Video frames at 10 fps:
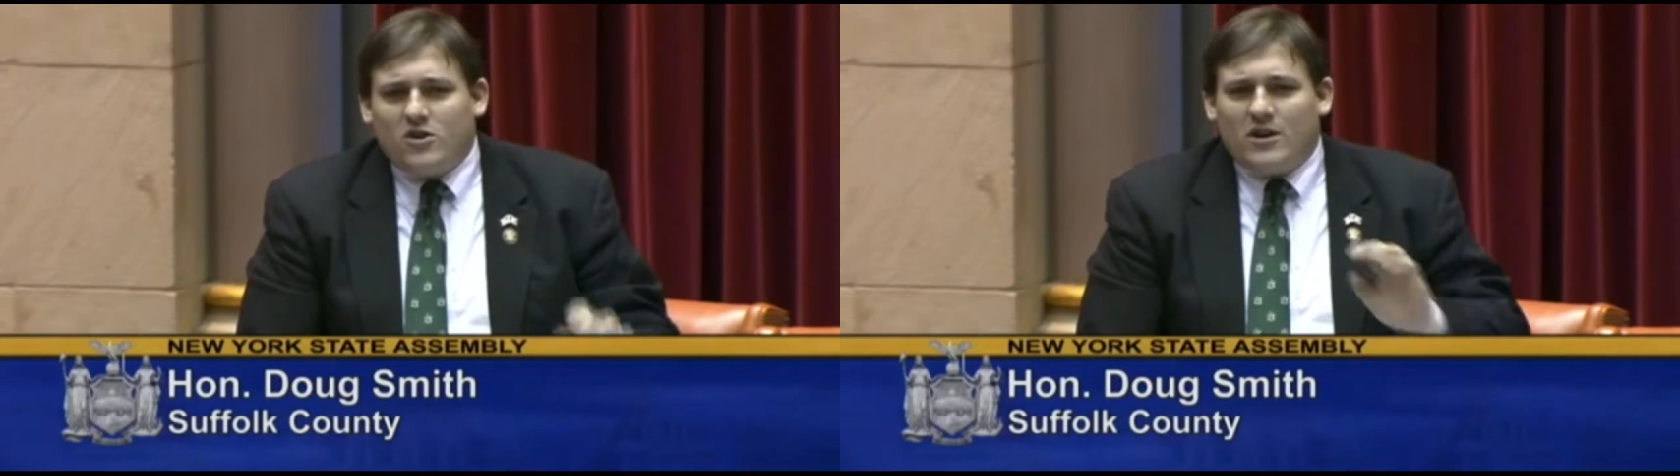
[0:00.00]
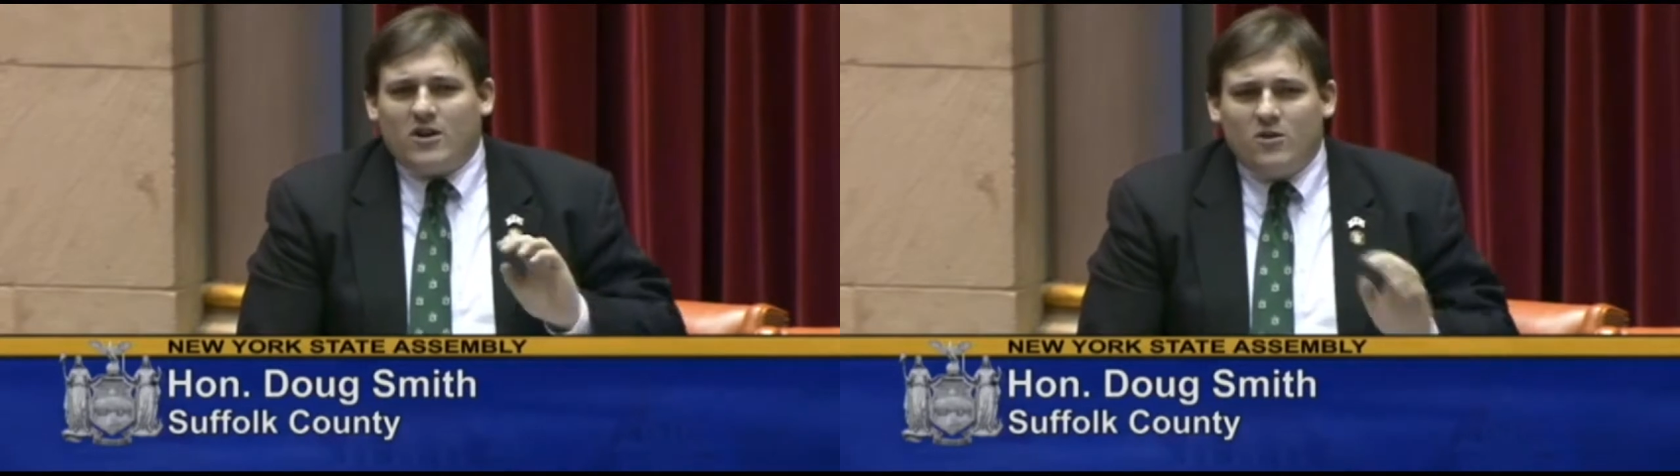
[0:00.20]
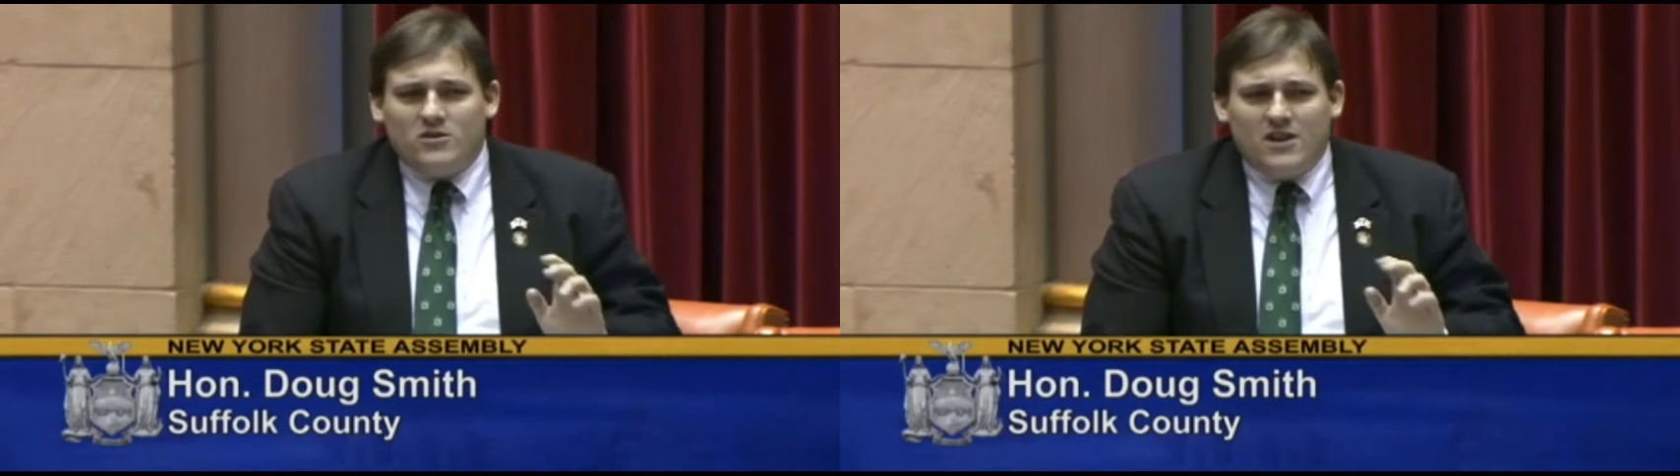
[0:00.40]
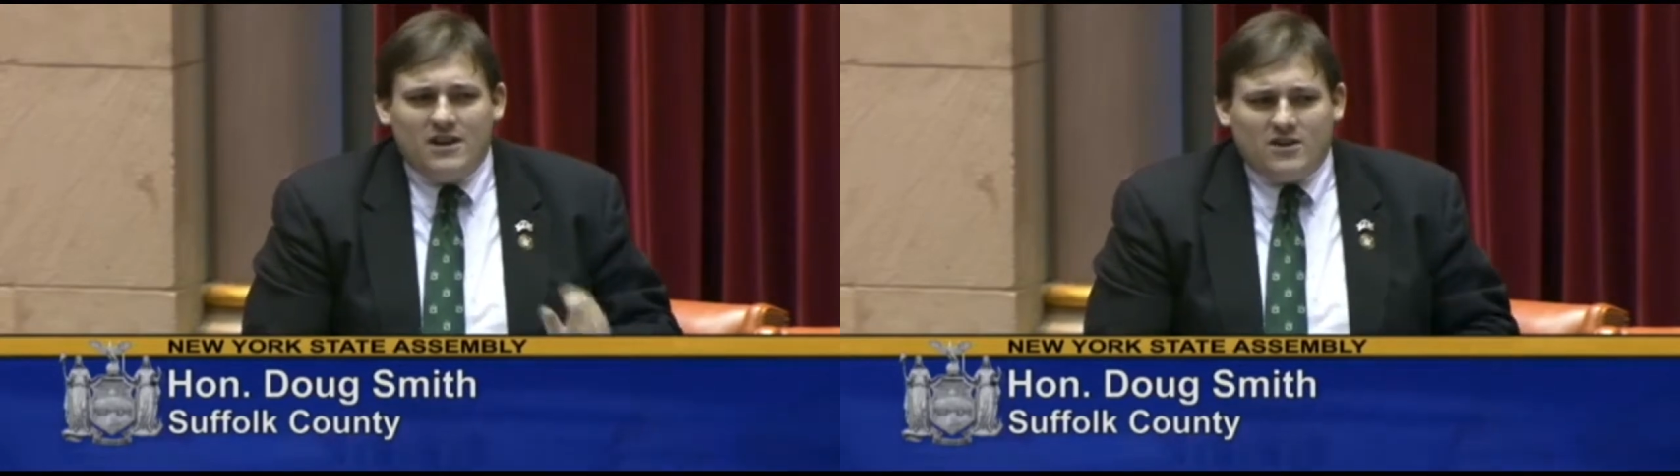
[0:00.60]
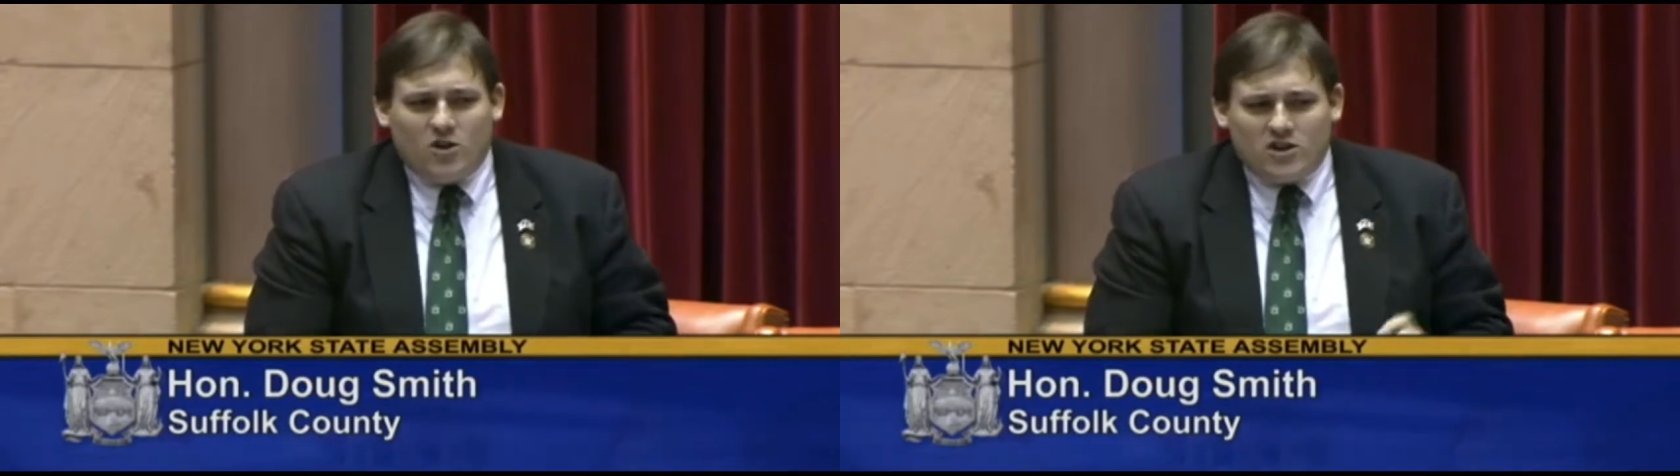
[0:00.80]
so it goes
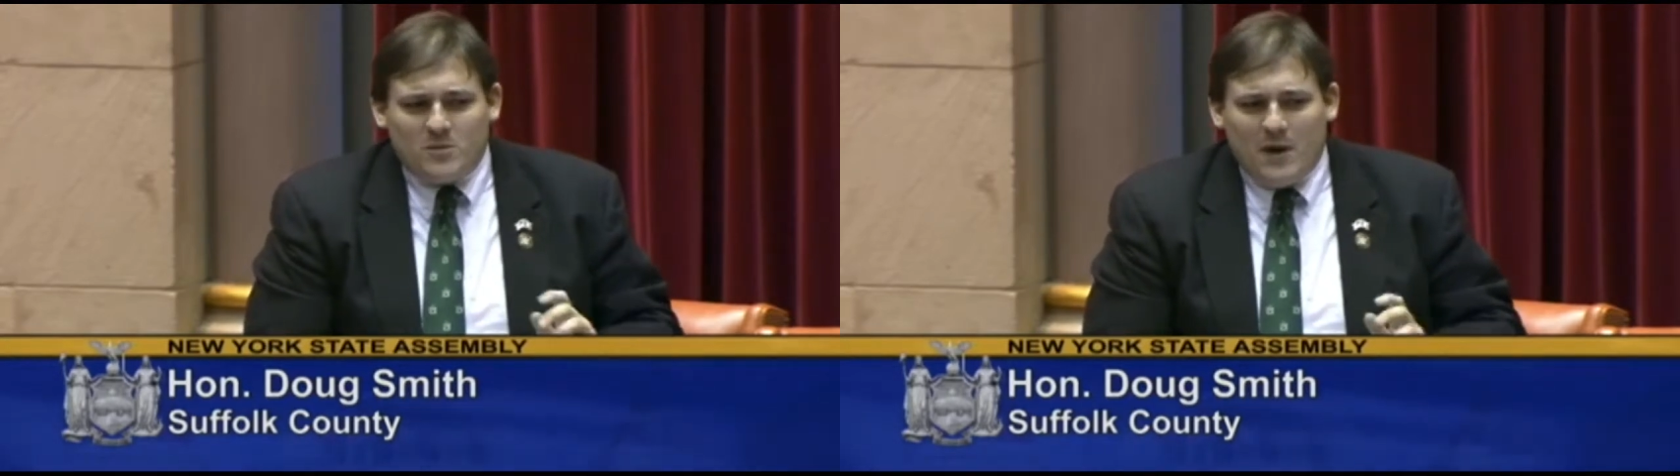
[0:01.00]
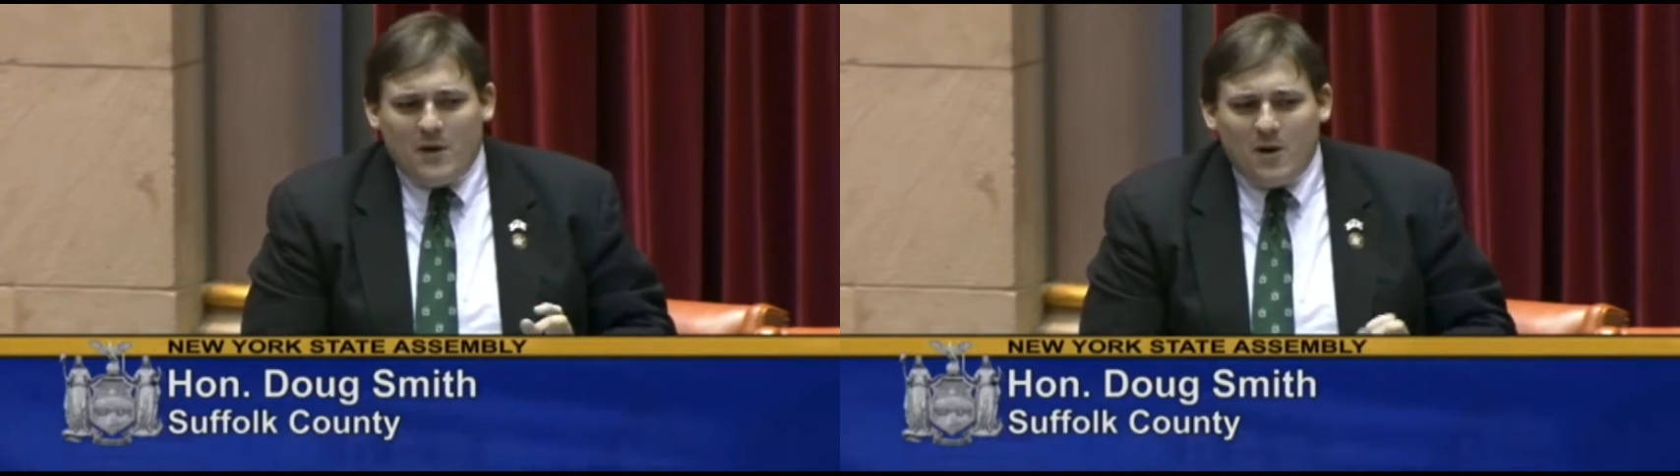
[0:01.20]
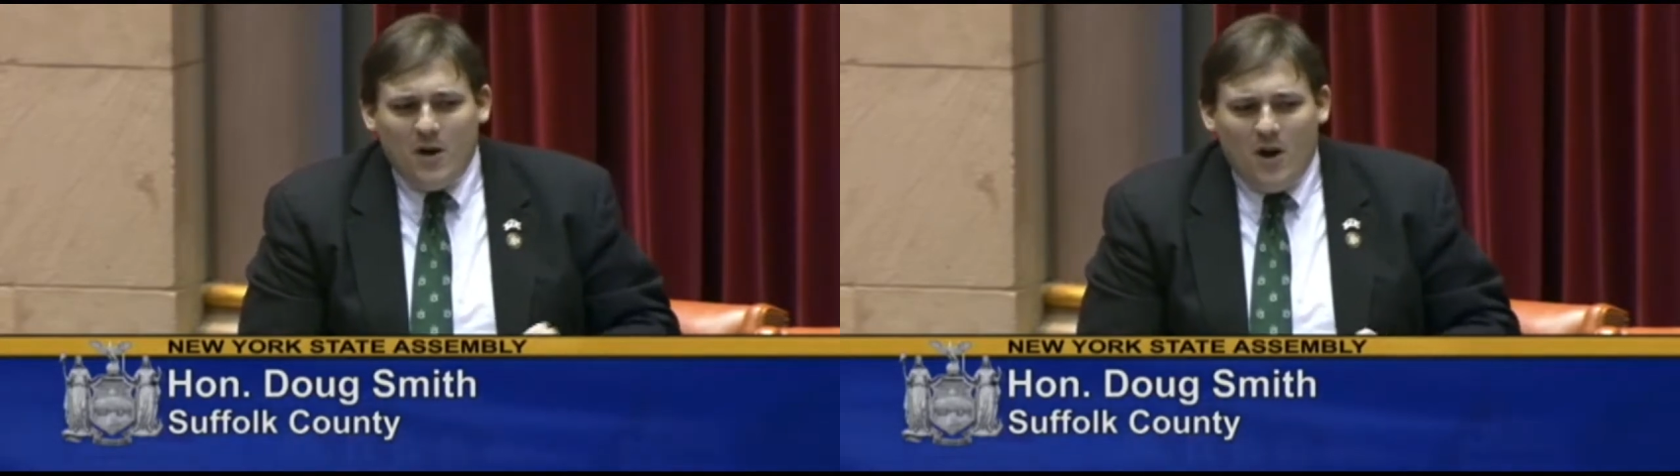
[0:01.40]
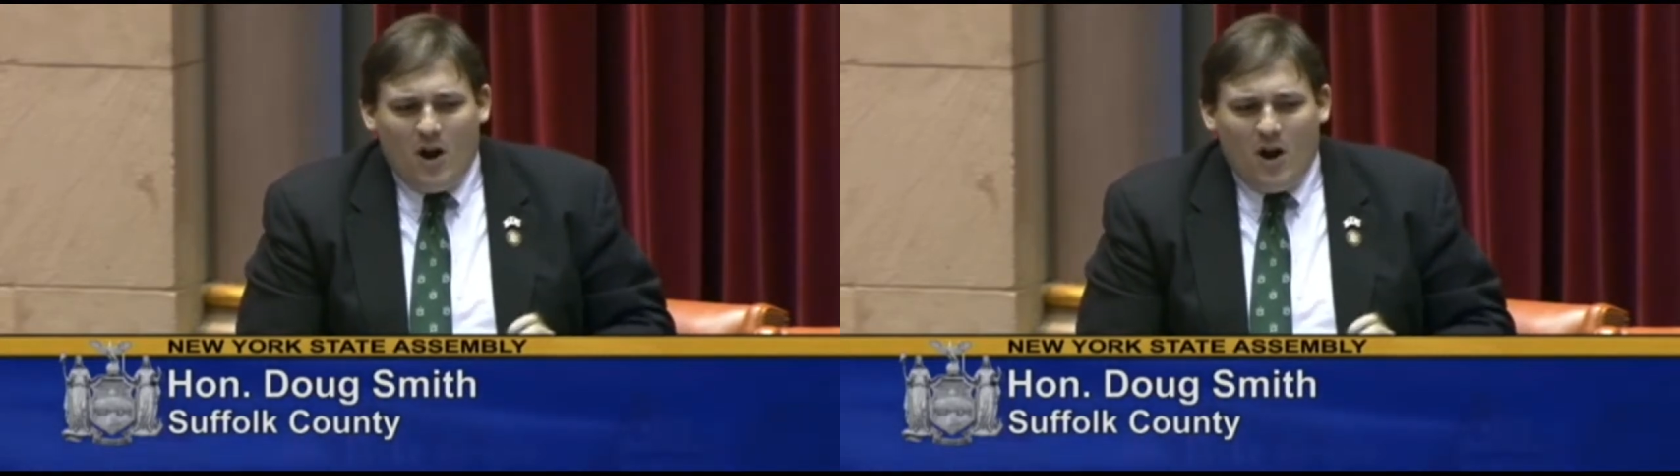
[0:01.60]
in, it talks about,